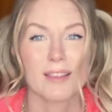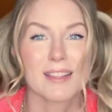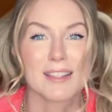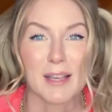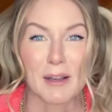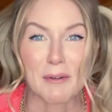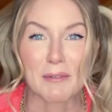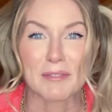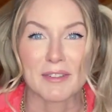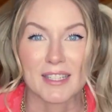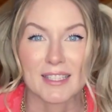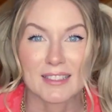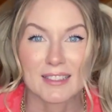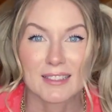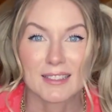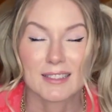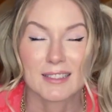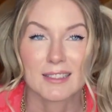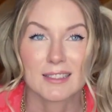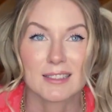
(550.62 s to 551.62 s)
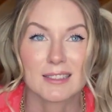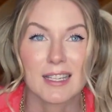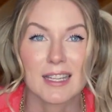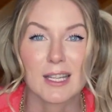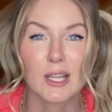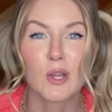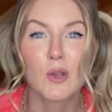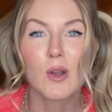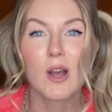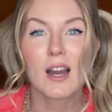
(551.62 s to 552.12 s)
this outfit.
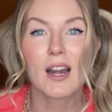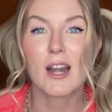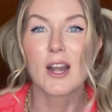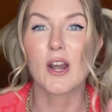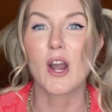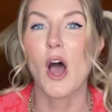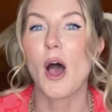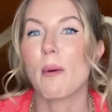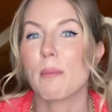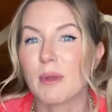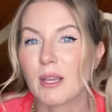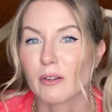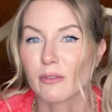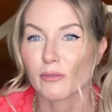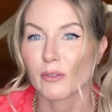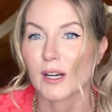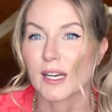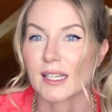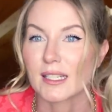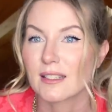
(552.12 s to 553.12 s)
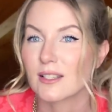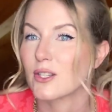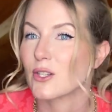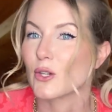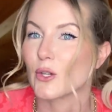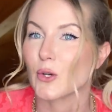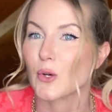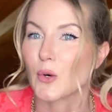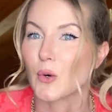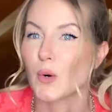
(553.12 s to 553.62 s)
Like you gotta not be afraid
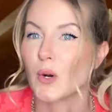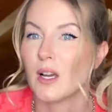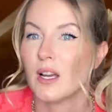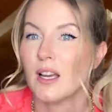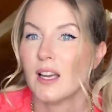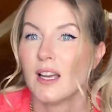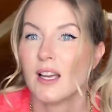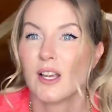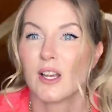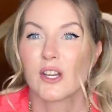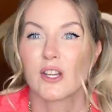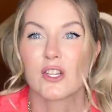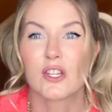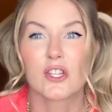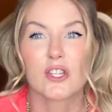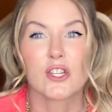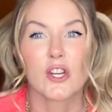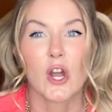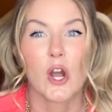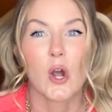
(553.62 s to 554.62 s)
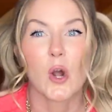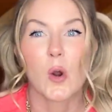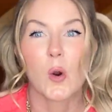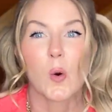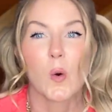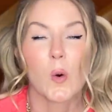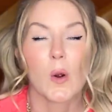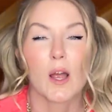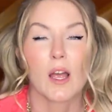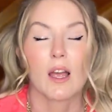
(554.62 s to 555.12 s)
to
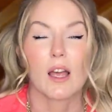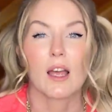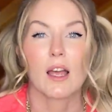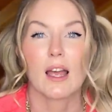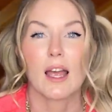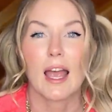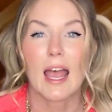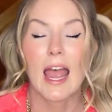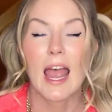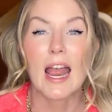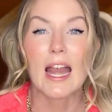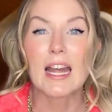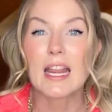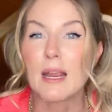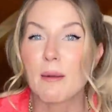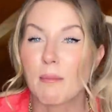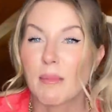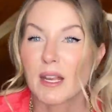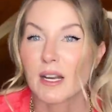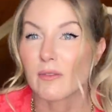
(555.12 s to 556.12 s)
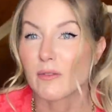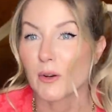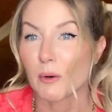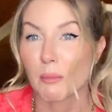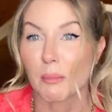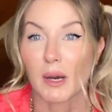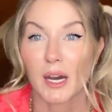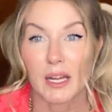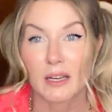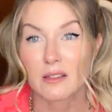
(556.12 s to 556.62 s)
show any bit of your
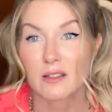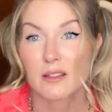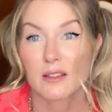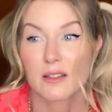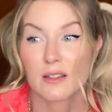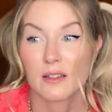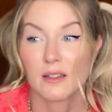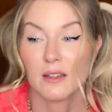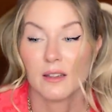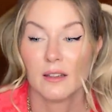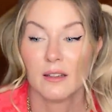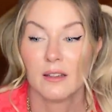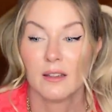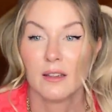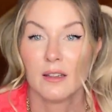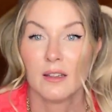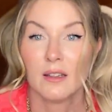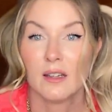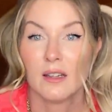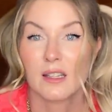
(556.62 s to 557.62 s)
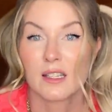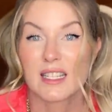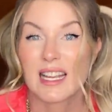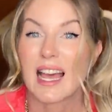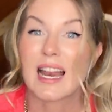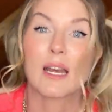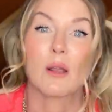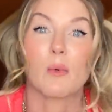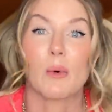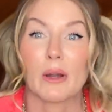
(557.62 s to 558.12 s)
butt
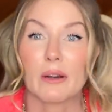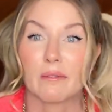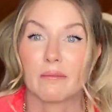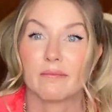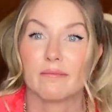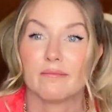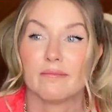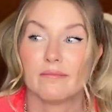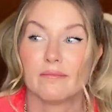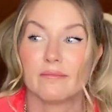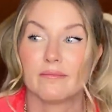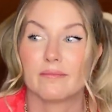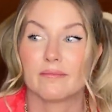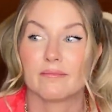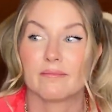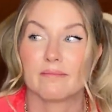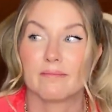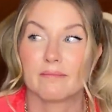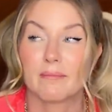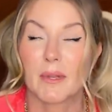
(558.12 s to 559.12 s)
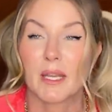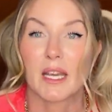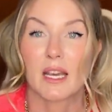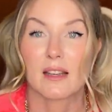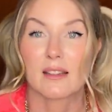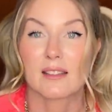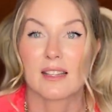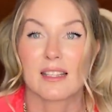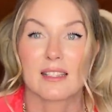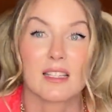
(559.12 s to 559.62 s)
to anyone
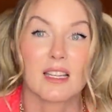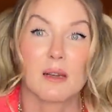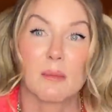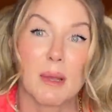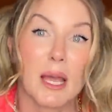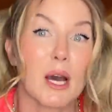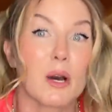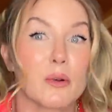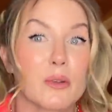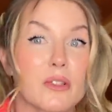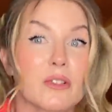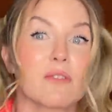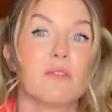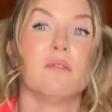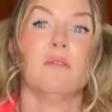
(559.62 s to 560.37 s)
because it's gonna be out.